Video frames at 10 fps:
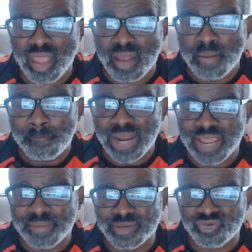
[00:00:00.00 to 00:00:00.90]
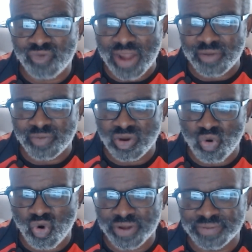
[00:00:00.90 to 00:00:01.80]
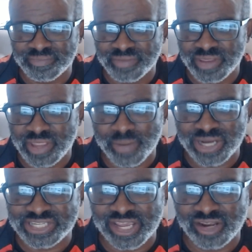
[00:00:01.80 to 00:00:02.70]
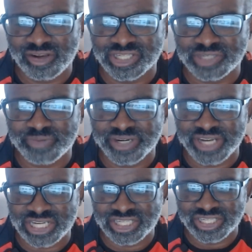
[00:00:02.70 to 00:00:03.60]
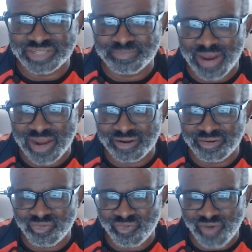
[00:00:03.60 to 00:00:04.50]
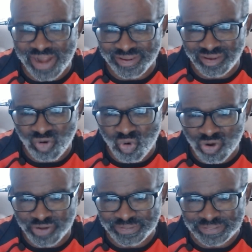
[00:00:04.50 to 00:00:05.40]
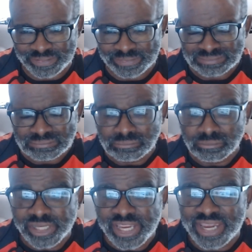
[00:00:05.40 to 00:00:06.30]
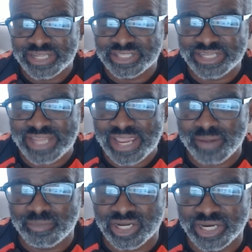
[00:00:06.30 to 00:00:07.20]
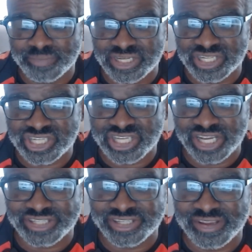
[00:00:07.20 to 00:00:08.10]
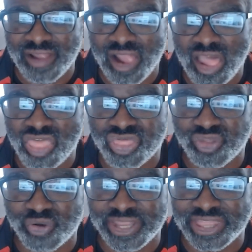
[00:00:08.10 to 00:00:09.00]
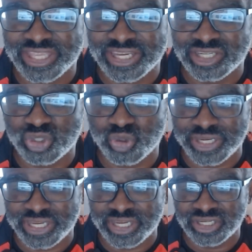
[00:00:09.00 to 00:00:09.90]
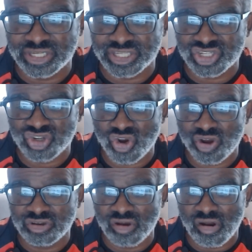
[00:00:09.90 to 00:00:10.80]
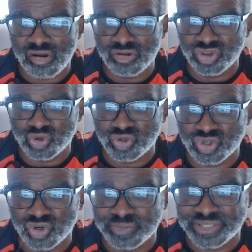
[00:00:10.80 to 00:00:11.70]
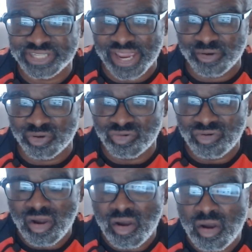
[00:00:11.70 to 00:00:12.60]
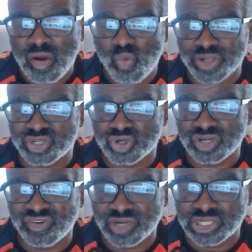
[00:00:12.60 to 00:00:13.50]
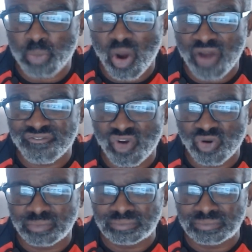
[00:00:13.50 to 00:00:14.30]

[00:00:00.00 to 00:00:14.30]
My name is Roderick Horton, and my channel is Productions by Roddy Horton. And today I'm going to be discussing 3 things you need to start your own YouTube channel with your smartphone.